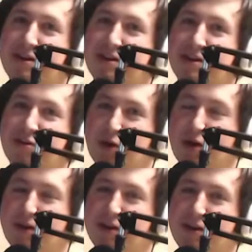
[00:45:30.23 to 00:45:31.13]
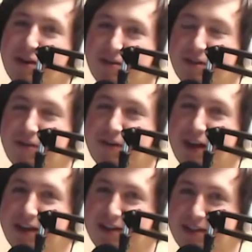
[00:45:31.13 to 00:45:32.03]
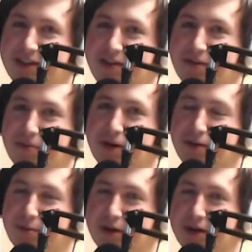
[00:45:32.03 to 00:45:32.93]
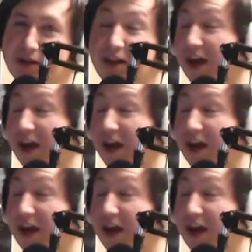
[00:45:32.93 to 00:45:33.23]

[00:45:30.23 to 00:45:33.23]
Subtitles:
drowning yourself in angst that you could possibly get, and I